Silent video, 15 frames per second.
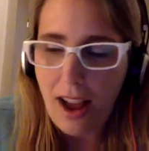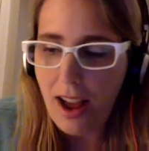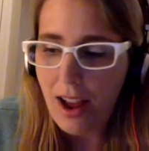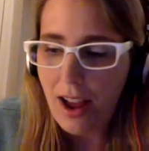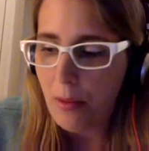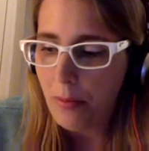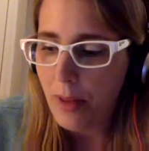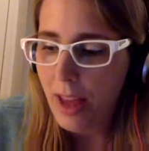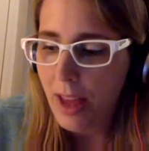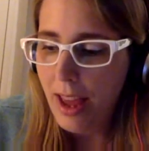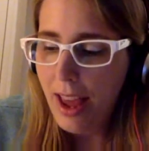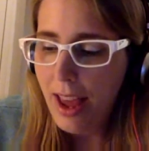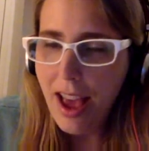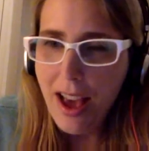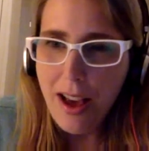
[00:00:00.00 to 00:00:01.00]
Um,
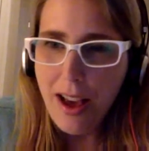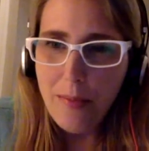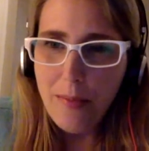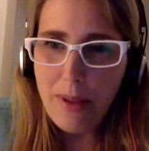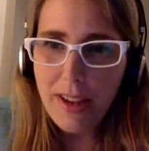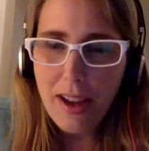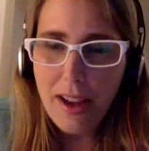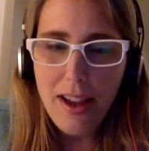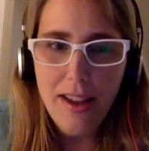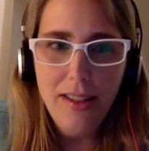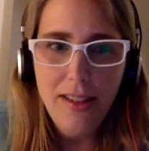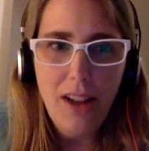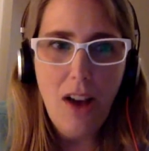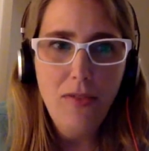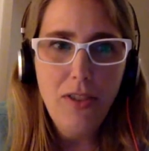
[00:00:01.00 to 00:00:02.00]

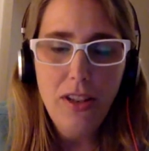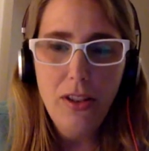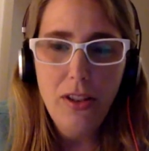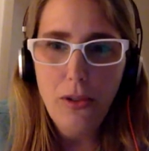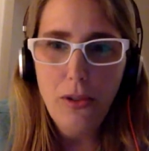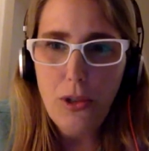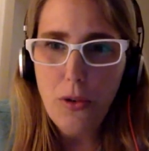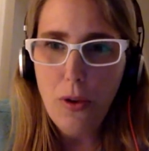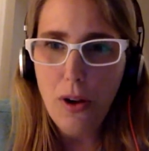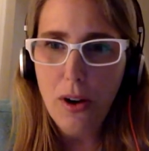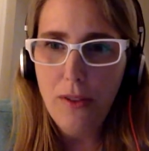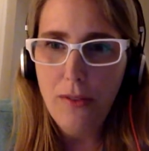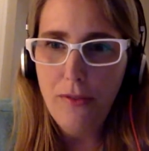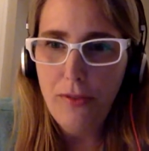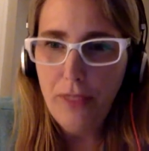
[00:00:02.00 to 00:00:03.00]
because often those two are
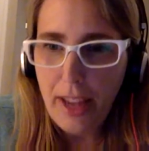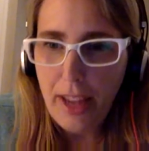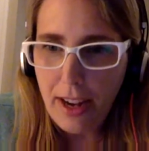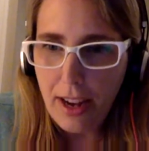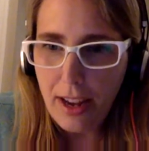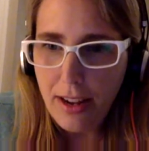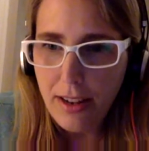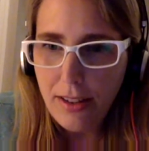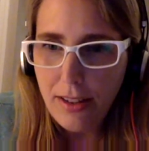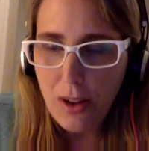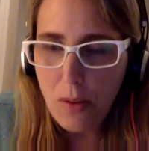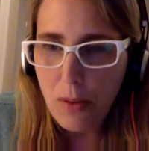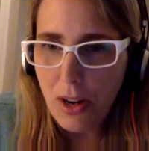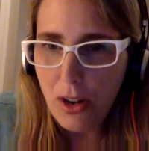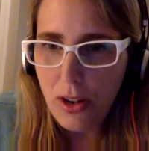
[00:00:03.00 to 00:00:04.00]
conflated. So I'm yes.